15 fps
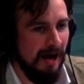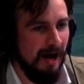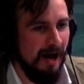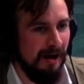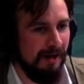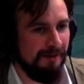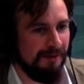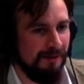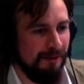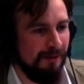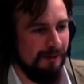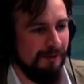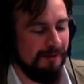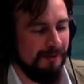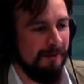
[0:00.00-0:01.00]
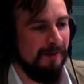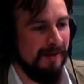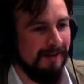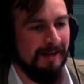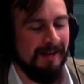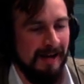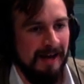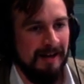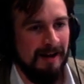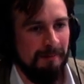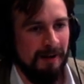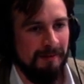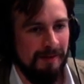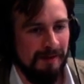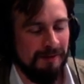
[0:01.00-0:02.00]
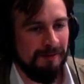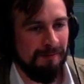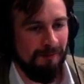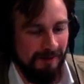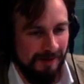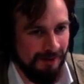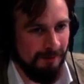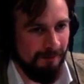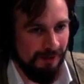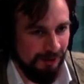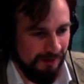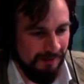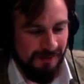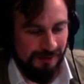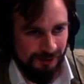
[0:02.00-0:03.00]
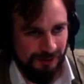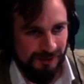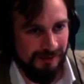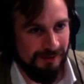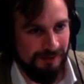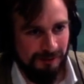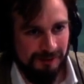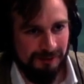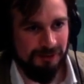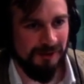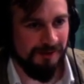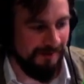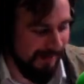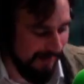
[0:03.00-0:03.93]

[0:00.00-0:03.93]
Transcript: to think again about this rescue mission. And here she is doing just